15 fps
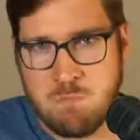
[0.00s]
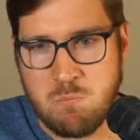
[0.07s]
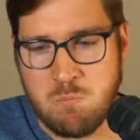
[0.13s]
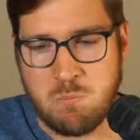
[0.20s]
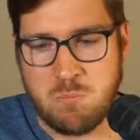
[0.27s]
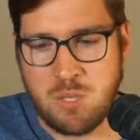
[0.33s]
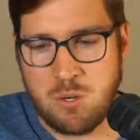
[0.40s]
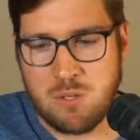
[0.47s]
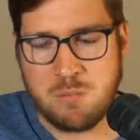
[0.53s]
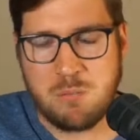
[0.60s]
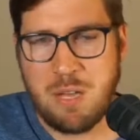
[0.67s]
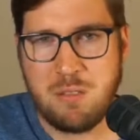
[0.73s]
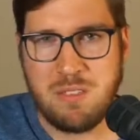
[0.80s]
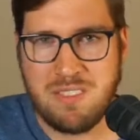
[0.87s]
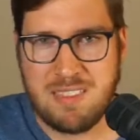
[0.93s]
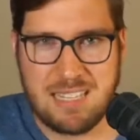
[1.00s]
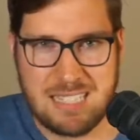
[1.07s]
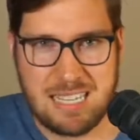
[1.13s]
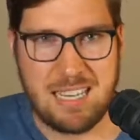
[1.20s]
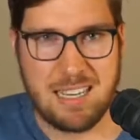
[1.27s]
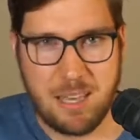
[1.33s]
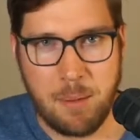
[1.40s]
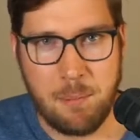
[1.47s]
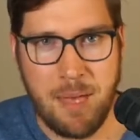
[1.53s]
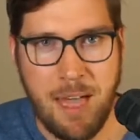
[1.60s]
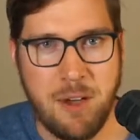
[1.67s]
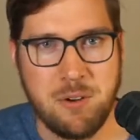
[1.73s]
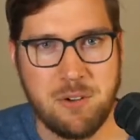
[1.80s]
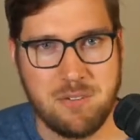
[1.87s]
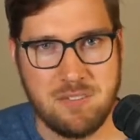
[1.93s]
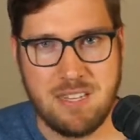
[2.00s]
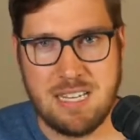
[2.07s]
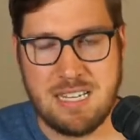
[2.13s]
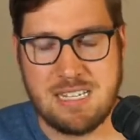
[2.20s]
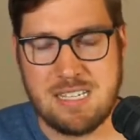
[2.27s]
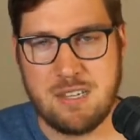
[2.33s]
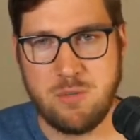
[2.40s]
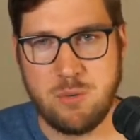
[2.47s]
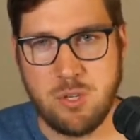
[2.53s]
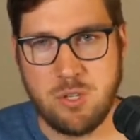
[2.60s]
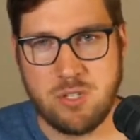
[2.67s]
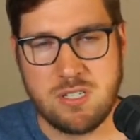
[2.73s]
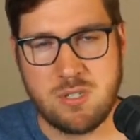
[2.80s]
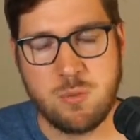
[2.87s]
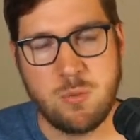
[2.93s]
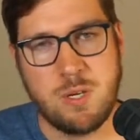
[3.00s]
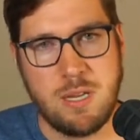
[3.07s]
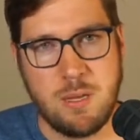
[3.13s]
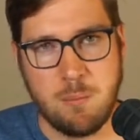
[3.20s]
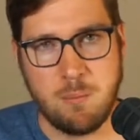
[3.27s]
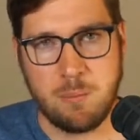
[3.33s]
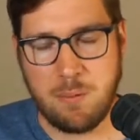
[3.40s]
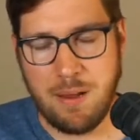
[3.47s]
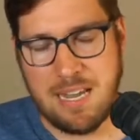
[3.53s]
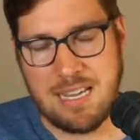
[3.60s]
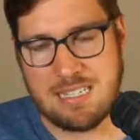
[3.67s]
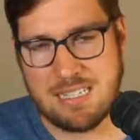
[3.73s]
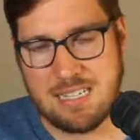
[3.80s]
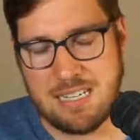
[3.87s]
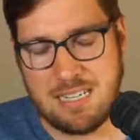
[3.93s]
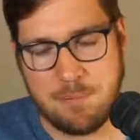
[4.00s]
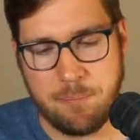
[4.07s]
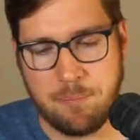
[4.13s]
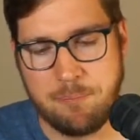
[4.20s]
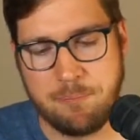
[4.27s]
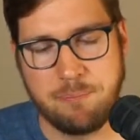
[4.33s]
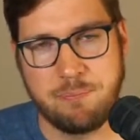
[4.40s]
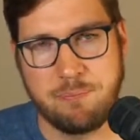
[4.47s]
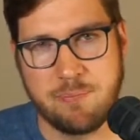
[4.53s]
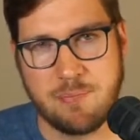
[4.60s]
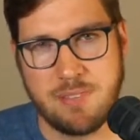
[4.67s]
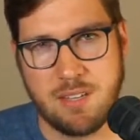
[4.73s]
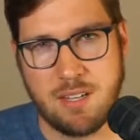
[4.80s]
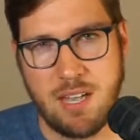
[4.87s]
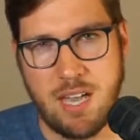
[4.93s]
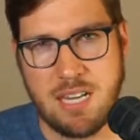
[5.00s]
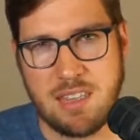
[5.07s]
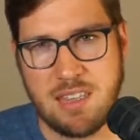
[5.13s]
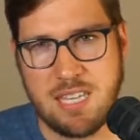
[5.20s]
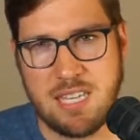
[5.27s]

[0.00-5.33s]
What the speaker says: There are some healthy things that can come out of this if we just would embrace it. And I think